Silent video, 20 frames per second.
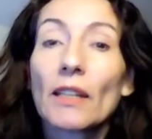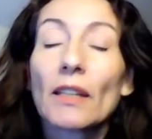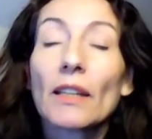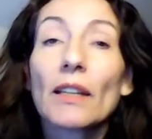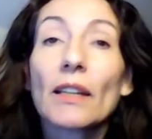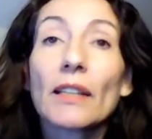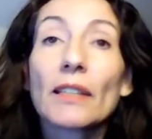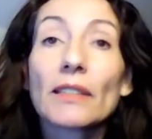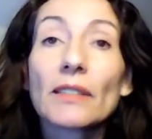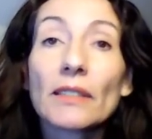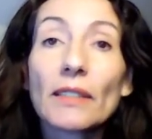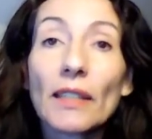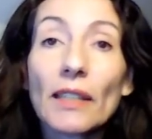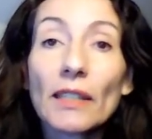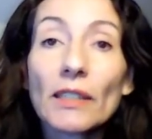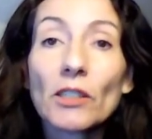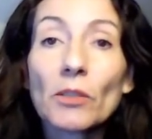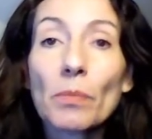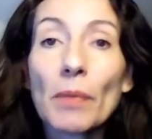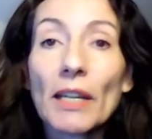
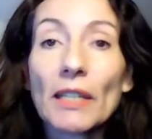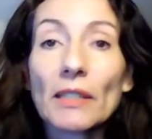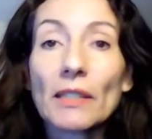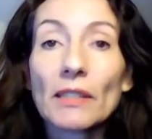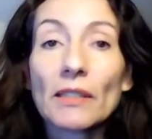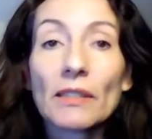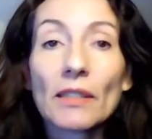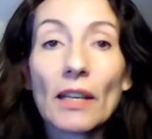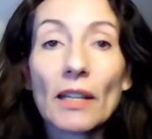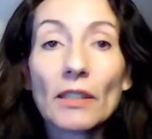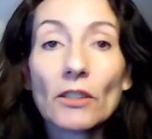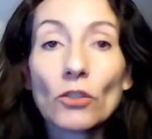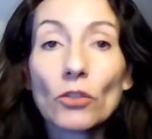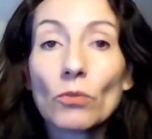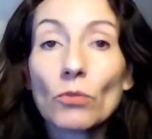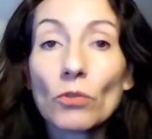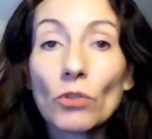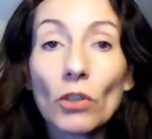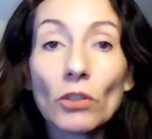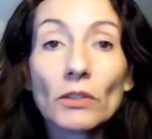States might decide
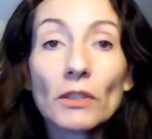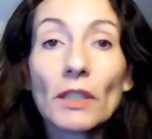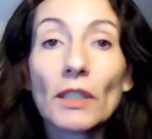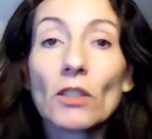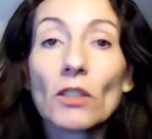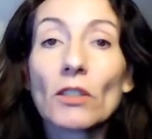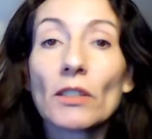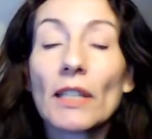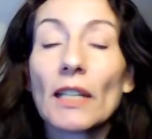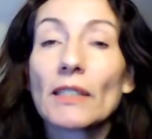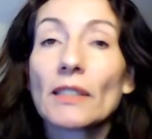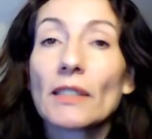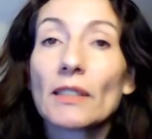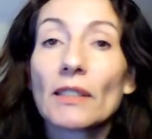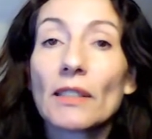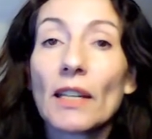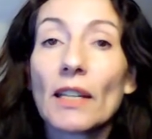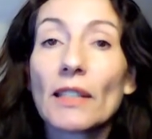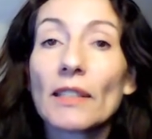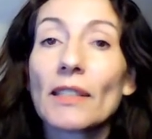to not recognize a
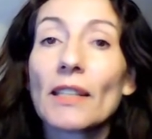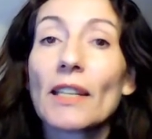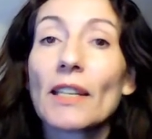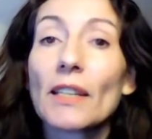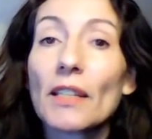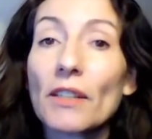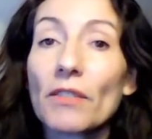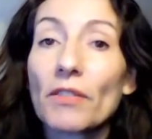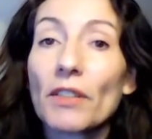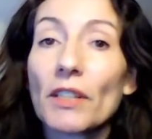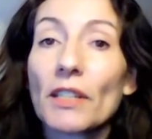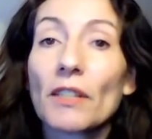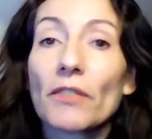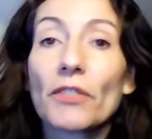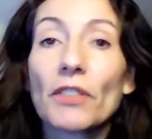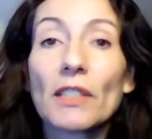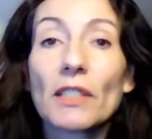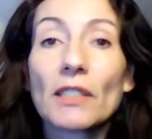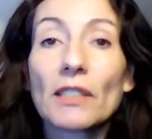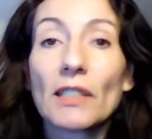state even if
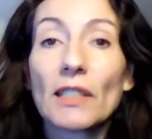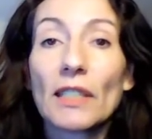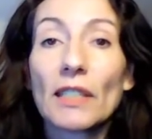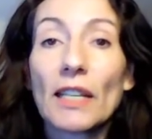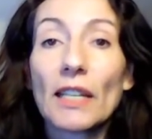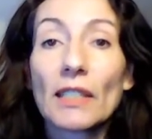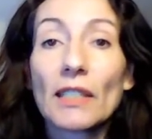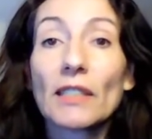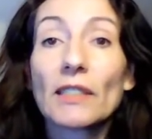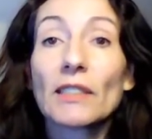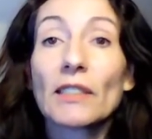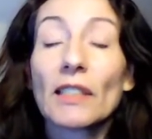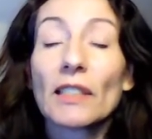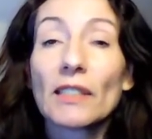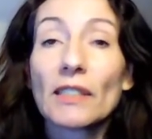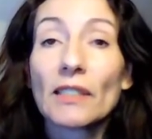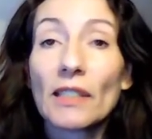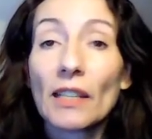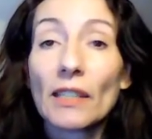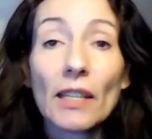it is clear
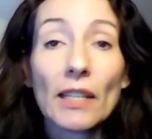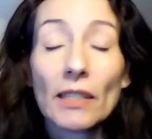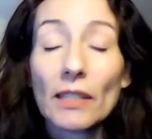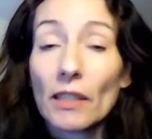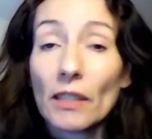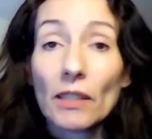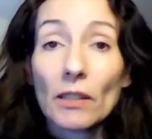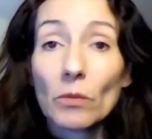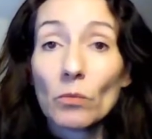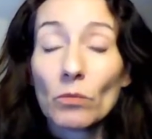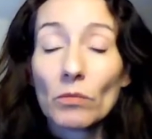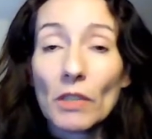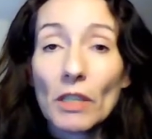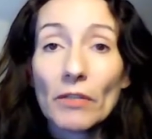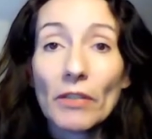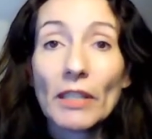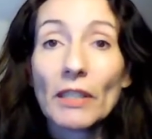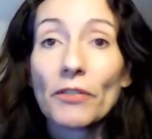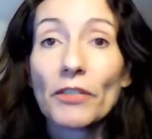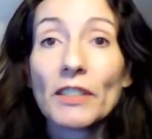
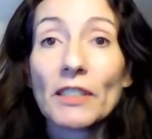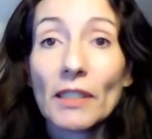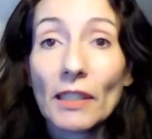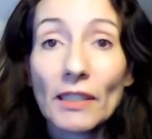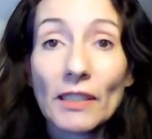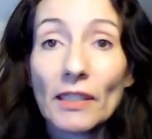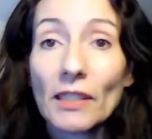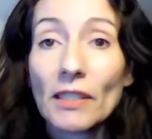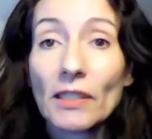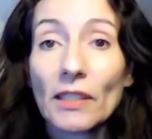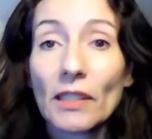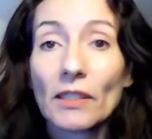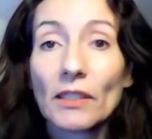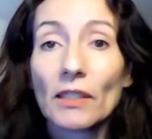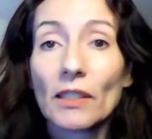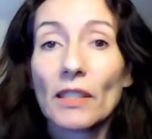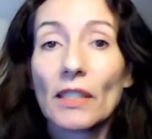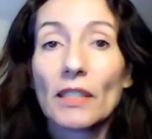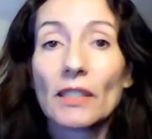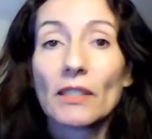even if its
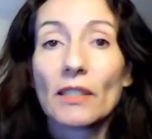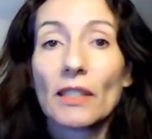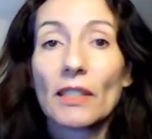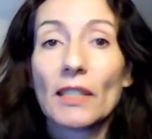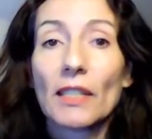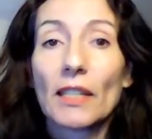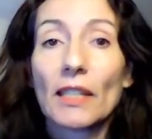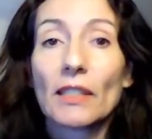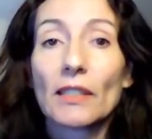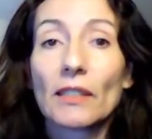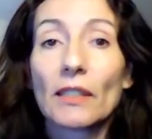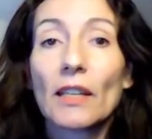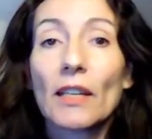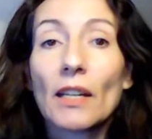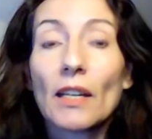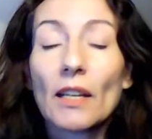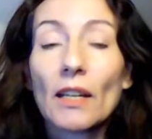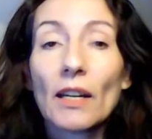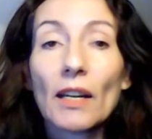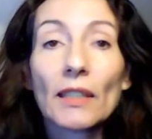existence is clear
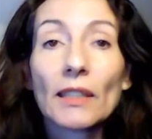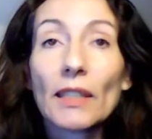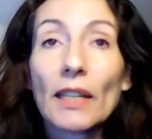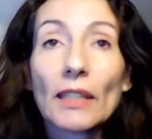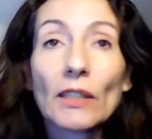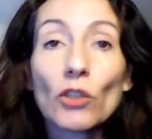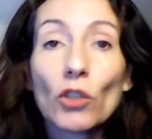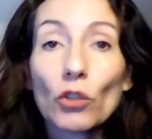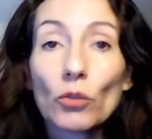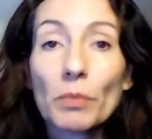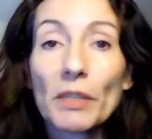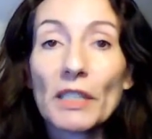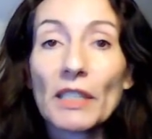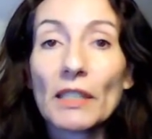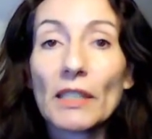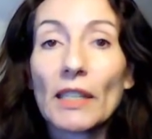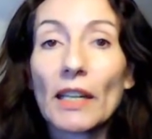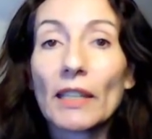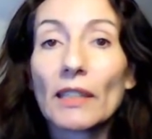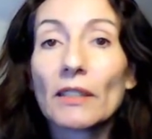and cannot be
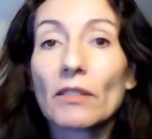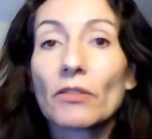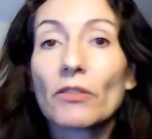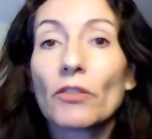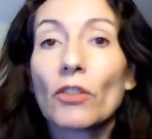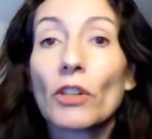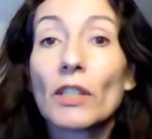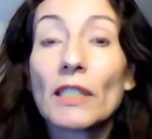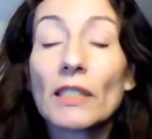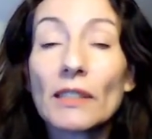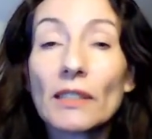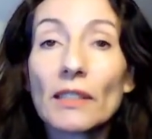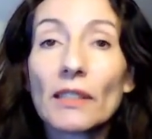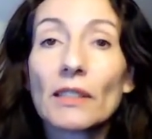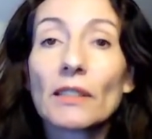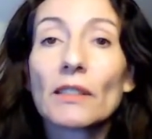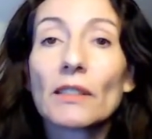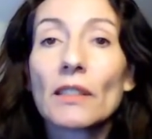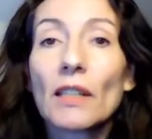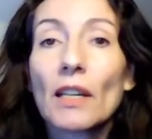denied. For instance,